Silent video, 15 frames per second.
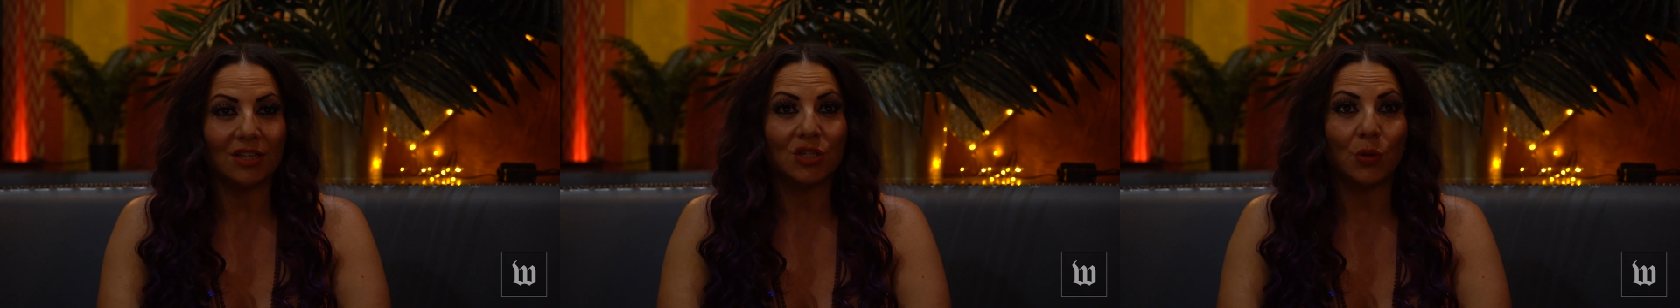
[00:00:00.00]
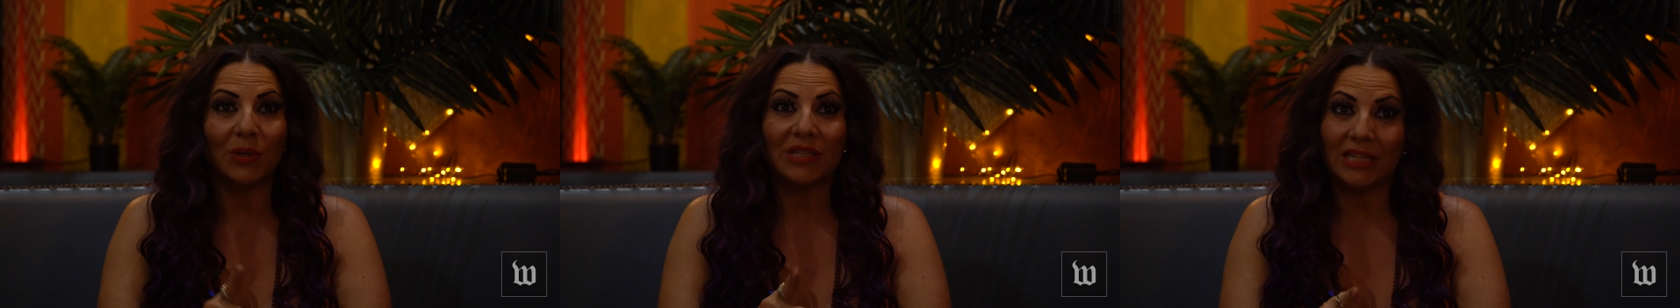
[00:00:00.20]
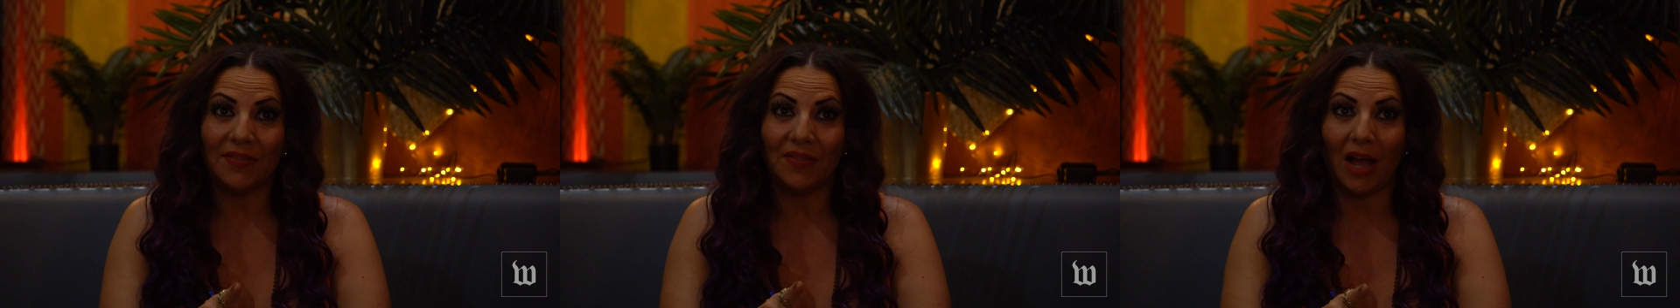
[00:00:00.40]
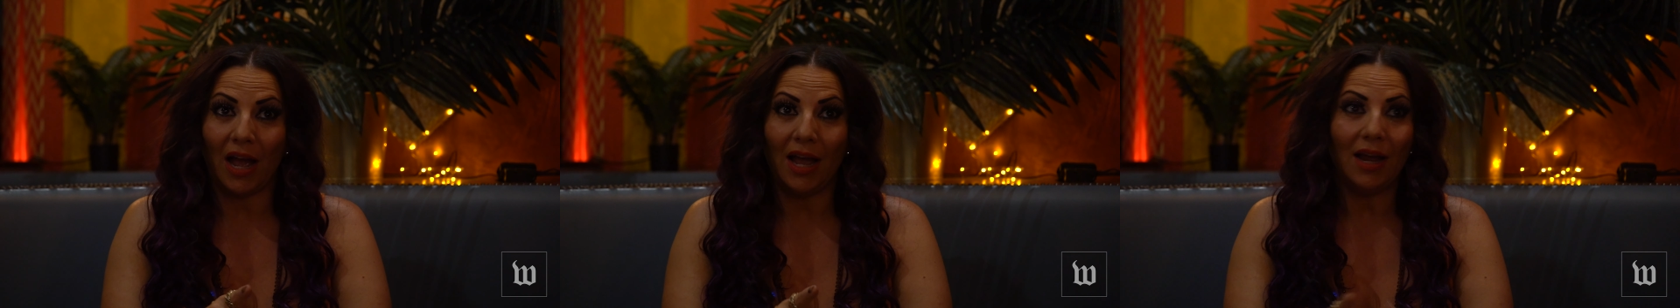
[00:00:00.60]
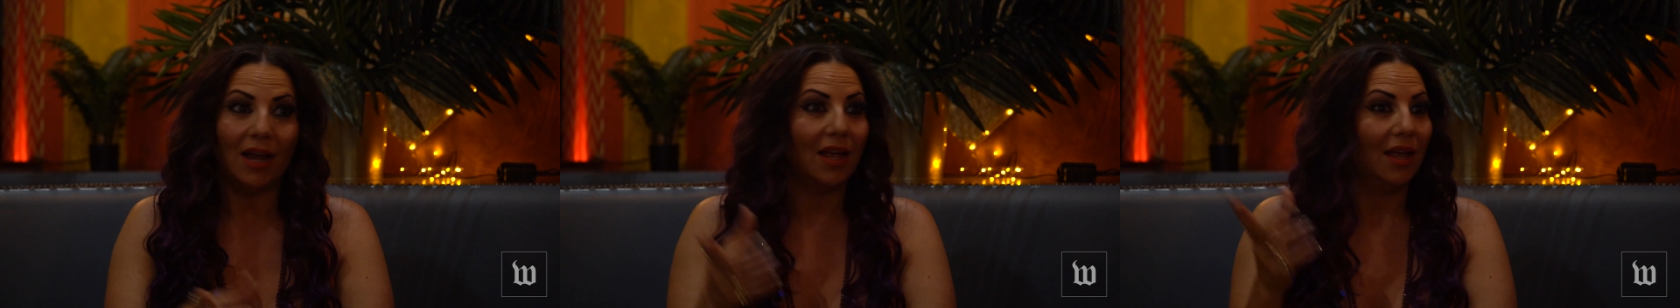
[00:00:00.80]
So we did
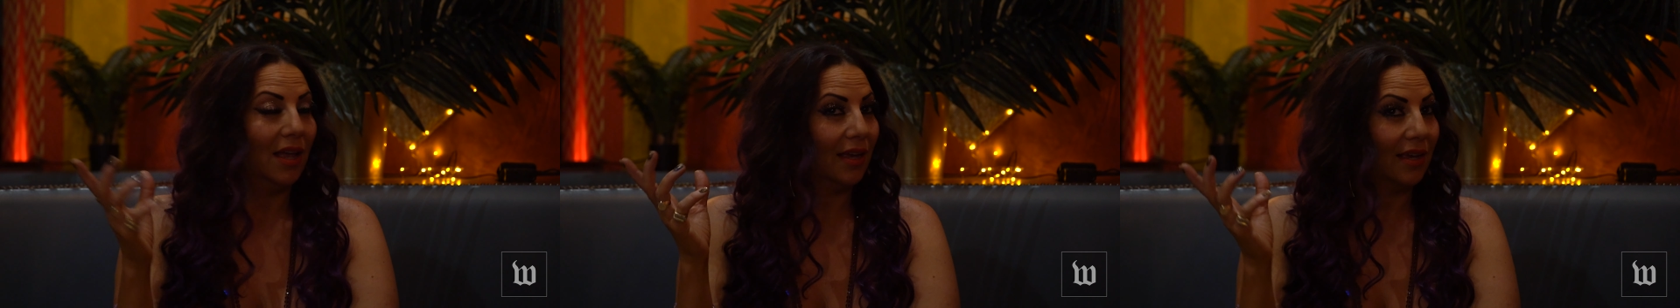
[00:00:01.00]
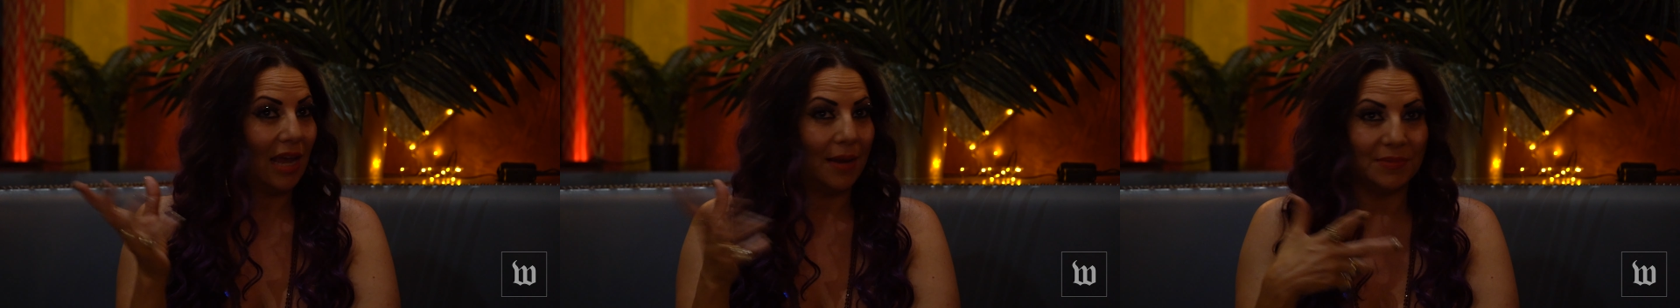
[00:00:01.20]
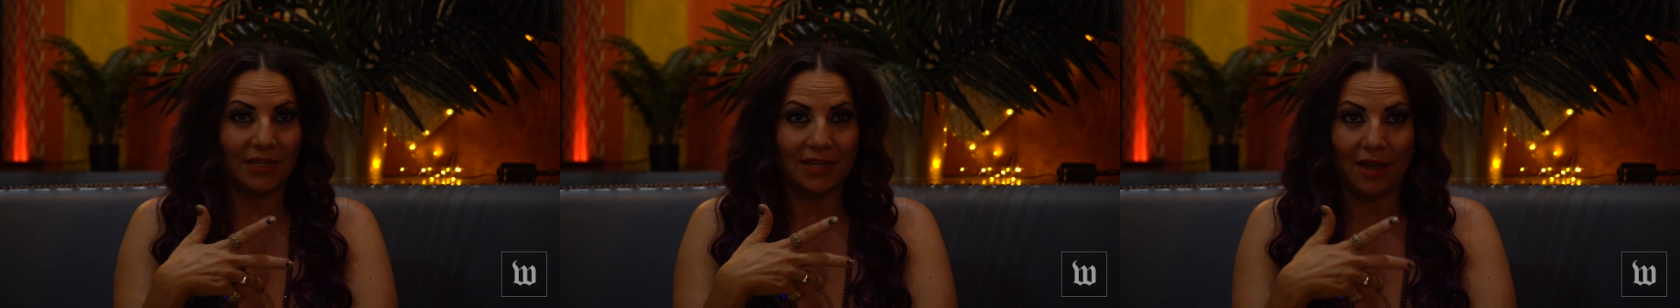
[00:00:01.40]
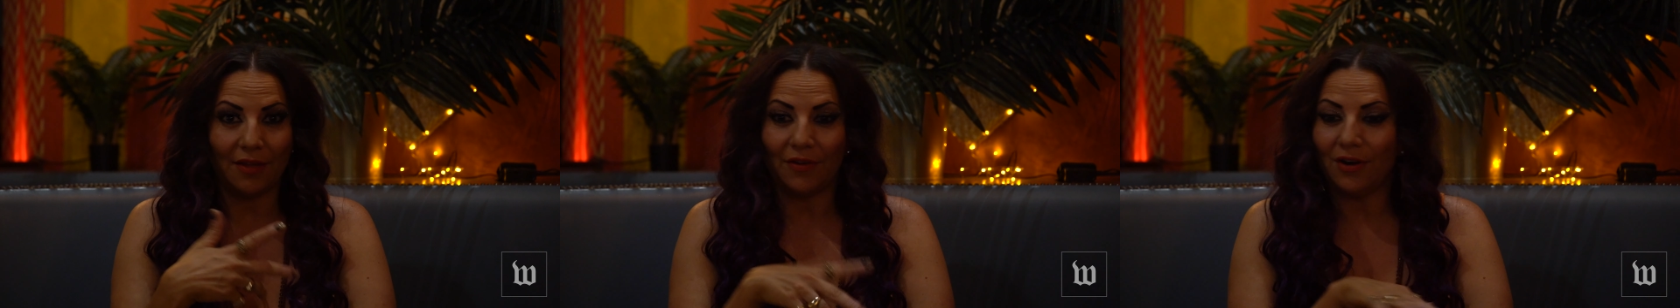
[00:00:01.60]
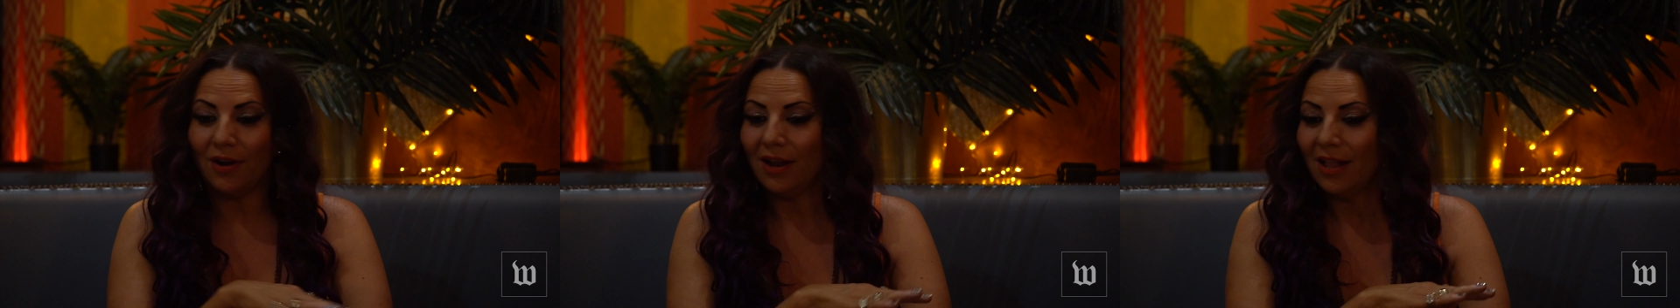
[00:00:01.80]
that, came
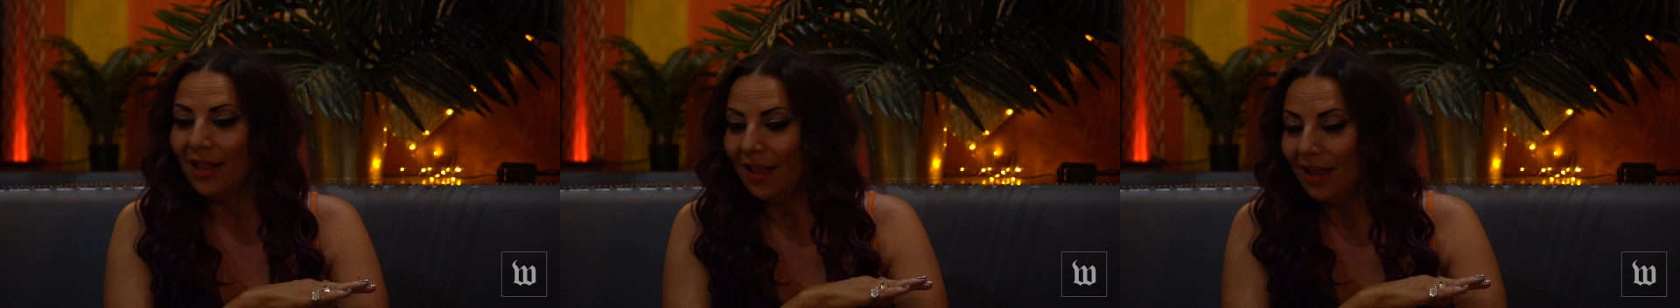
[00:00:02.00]
together,